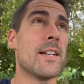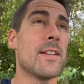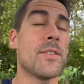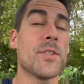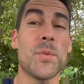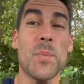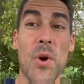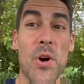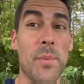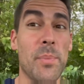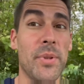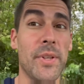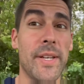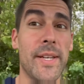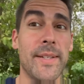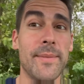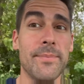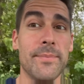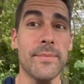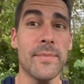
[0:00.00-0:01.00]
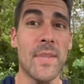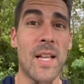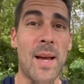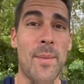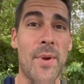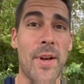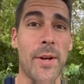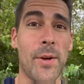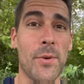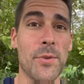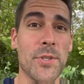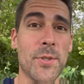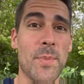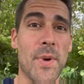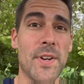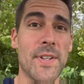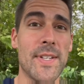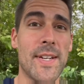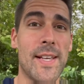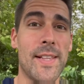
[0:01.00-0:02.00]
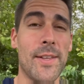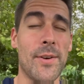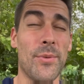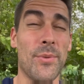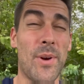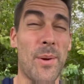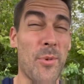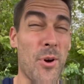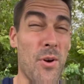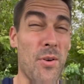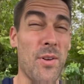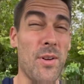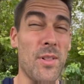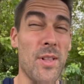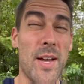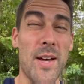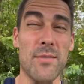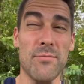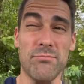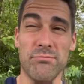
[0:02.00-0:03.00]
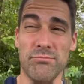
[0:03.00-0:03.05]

Smart play. I'm not going smart today though, I'm going all out.